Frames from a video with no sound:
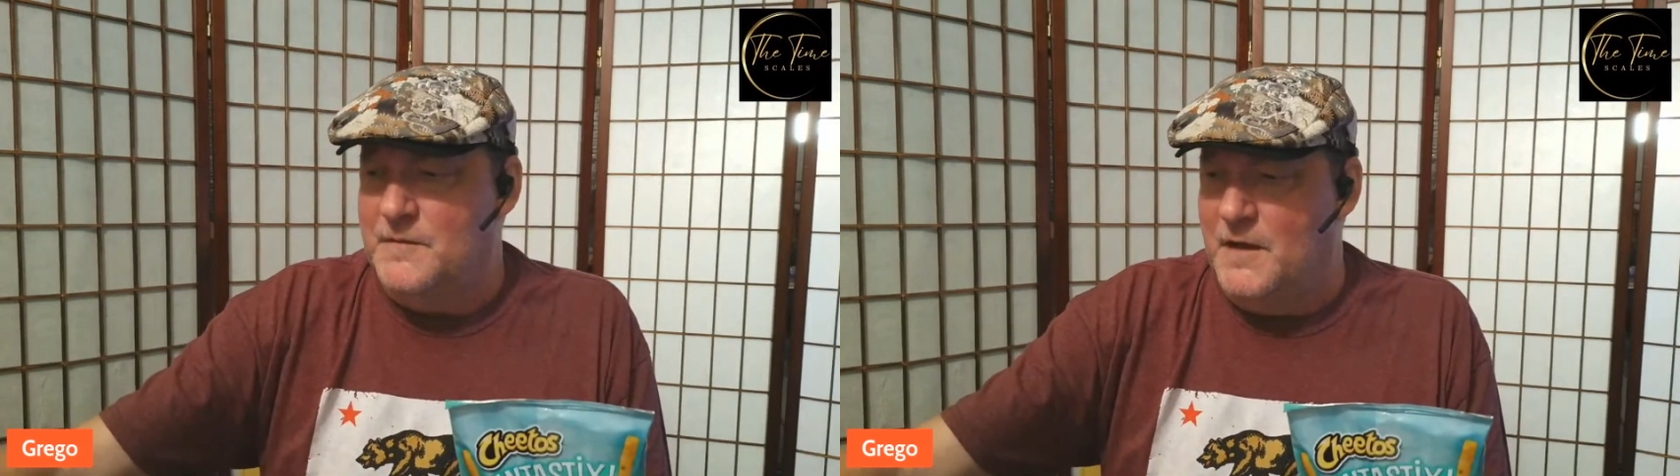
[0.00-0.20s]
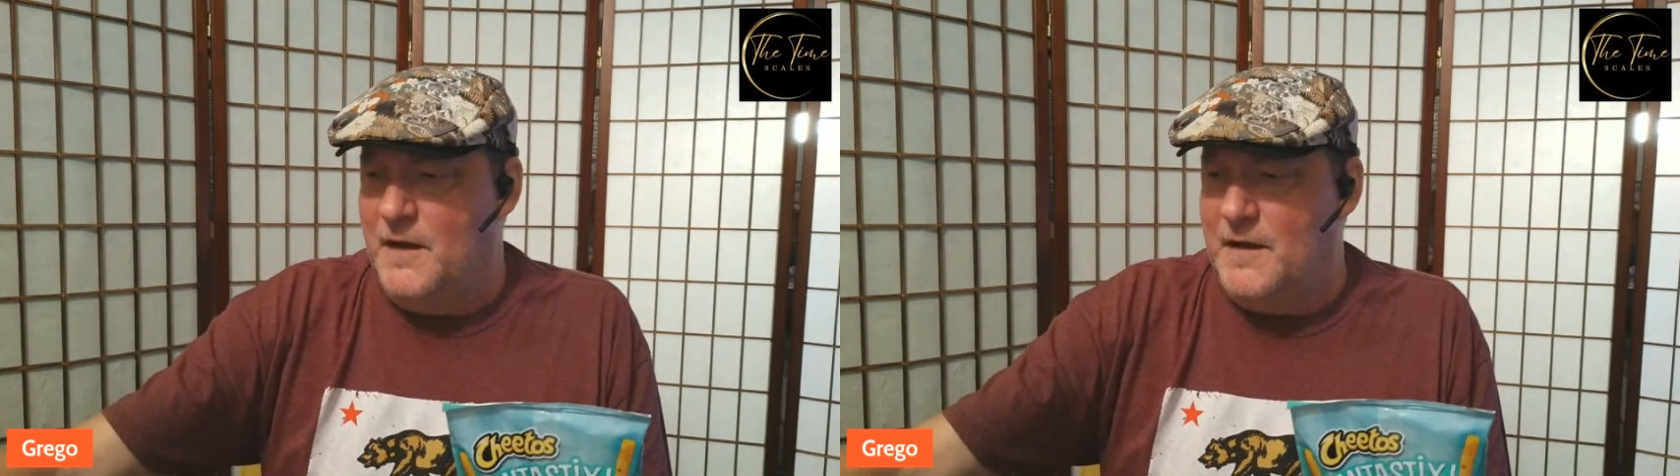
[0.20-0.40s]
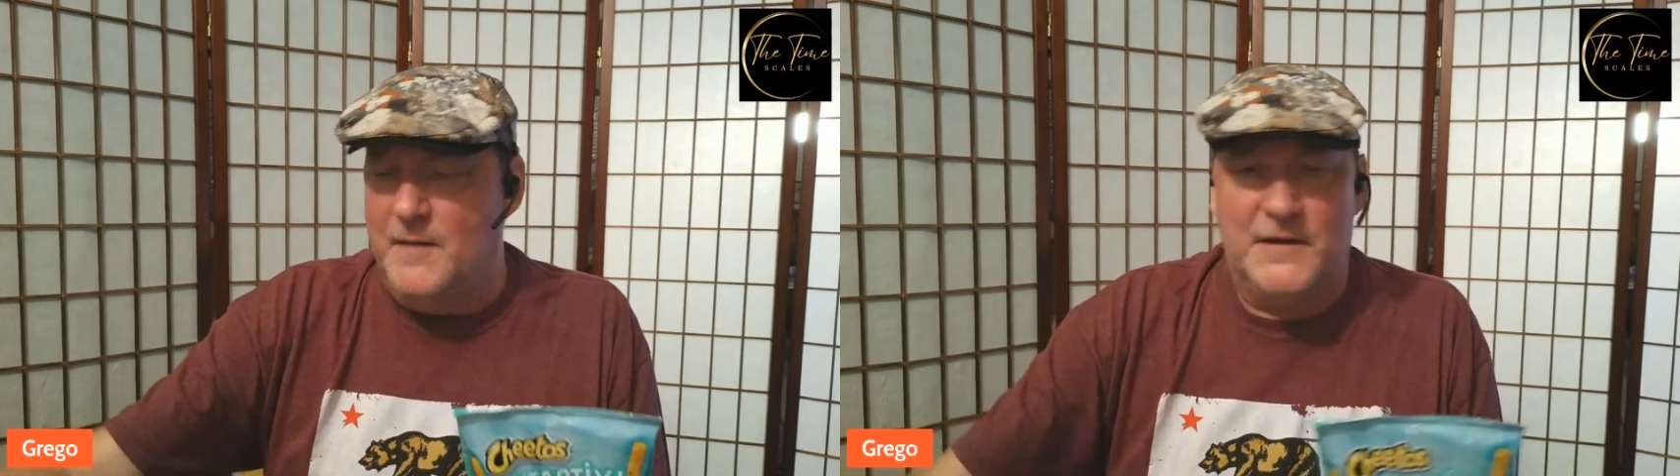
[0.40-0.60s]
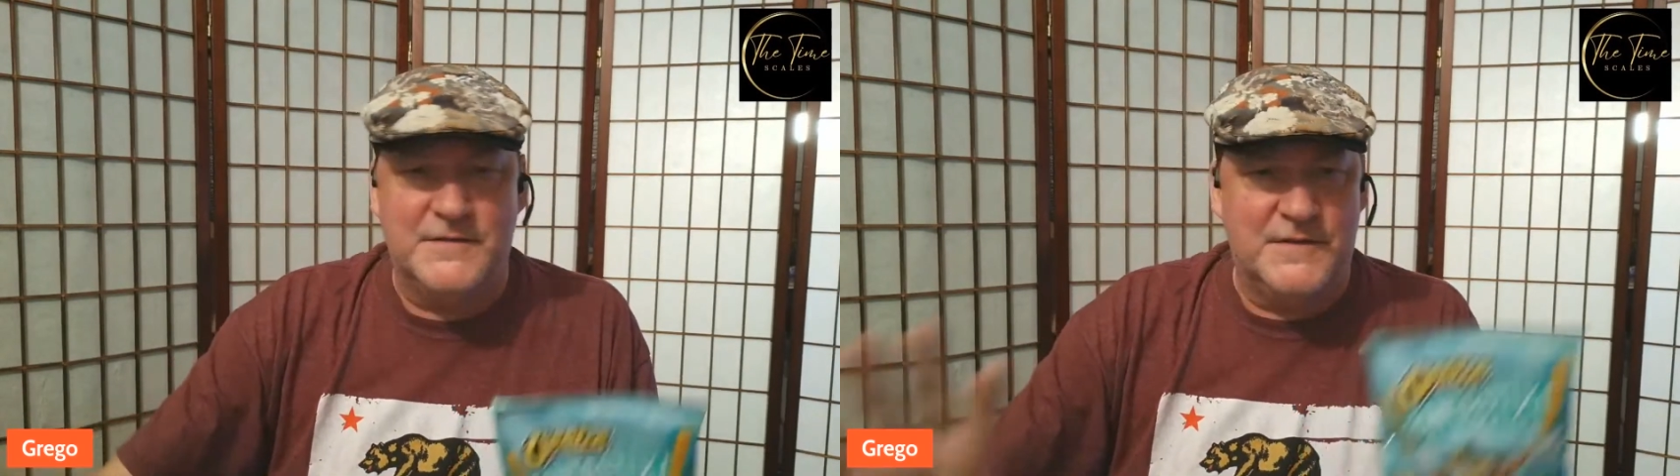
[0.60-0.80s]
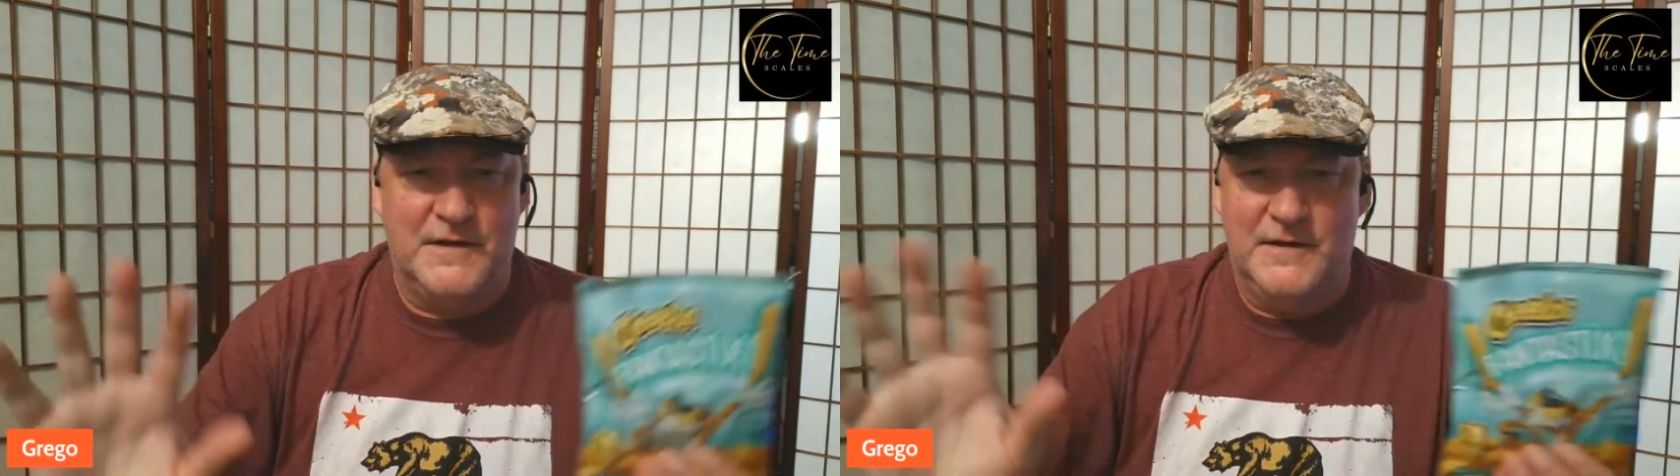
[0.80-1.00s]
I'm
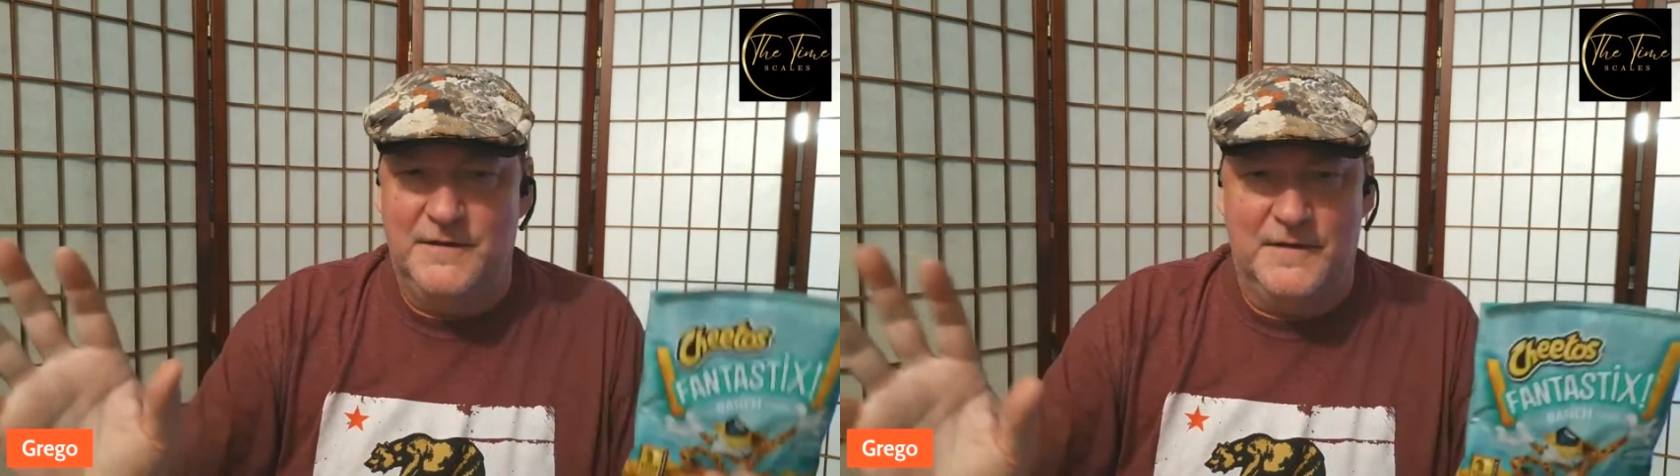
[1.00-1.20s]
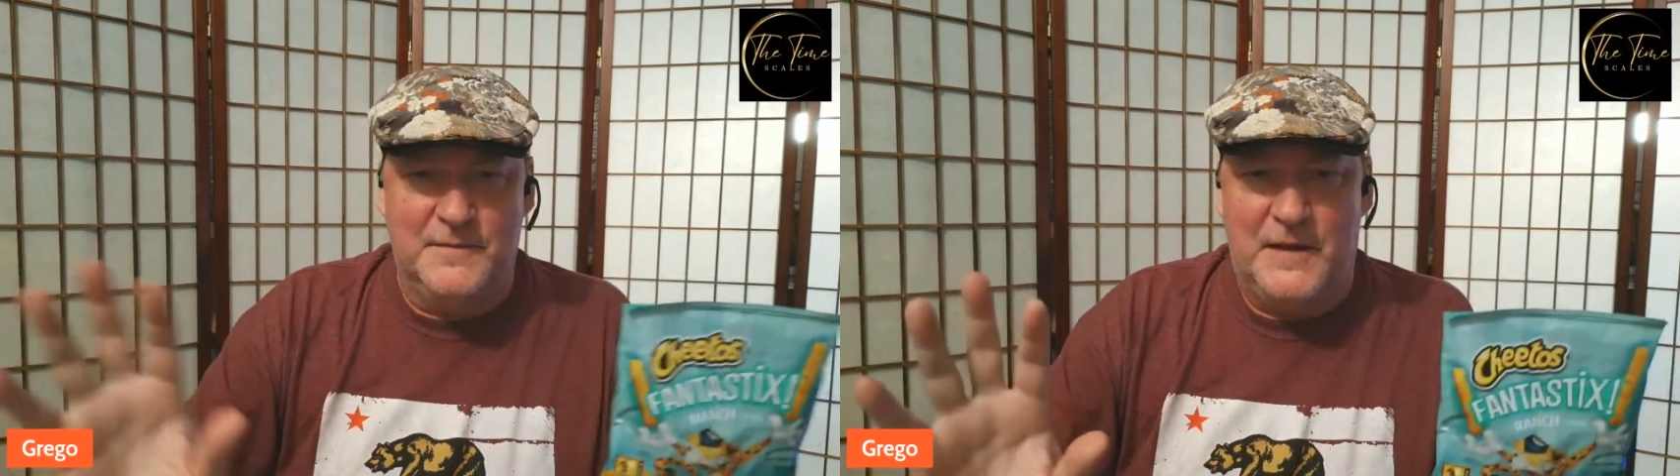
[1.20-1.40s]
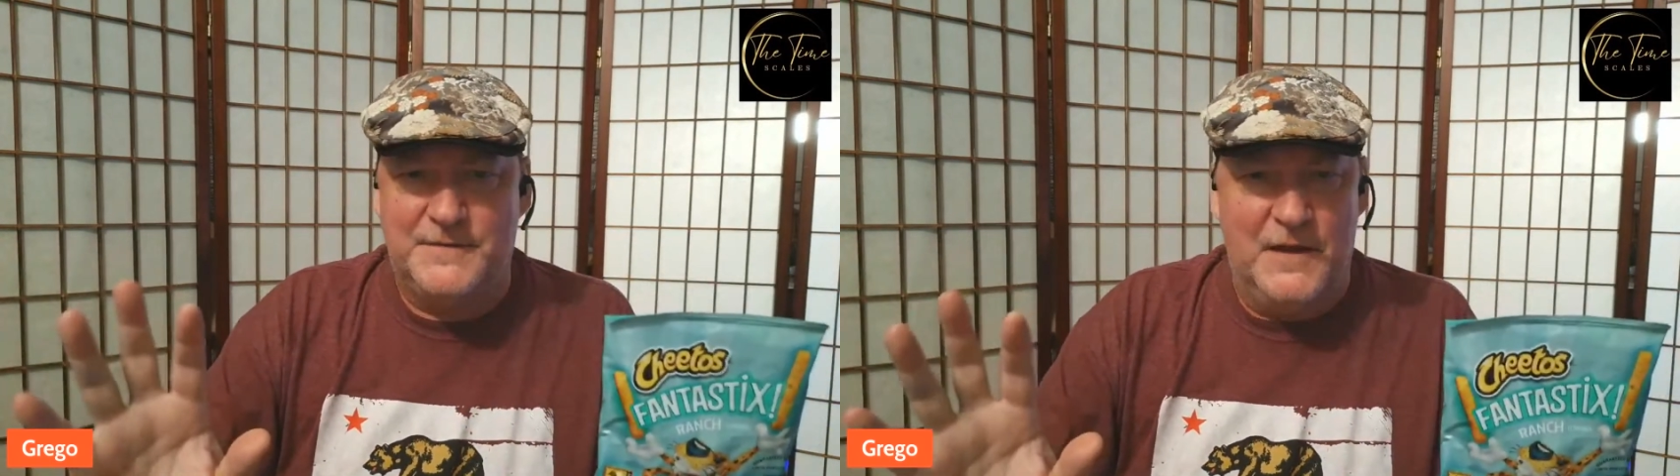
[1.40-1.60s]
not saying anything about